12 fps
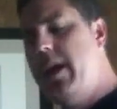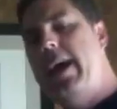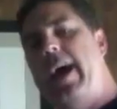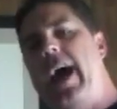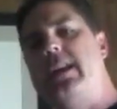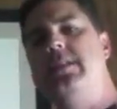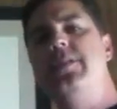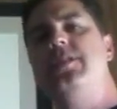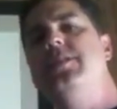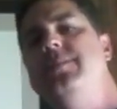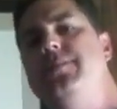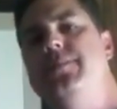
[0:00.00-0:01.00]

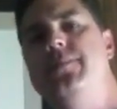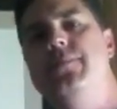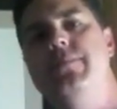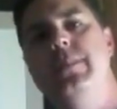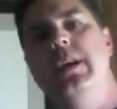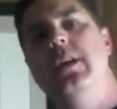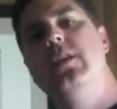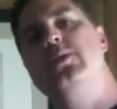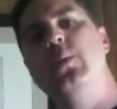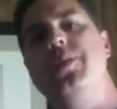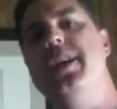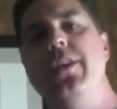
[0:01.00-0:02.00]
ACTIVISION, there's
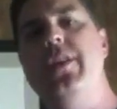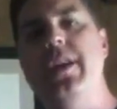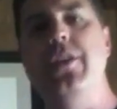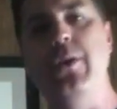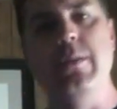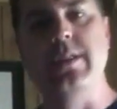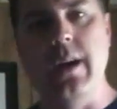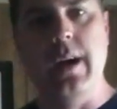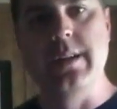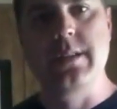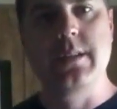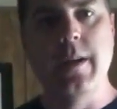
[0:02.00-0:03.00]
one thing you didn't do to
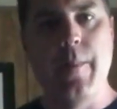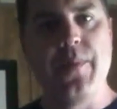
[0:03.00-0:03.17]
us.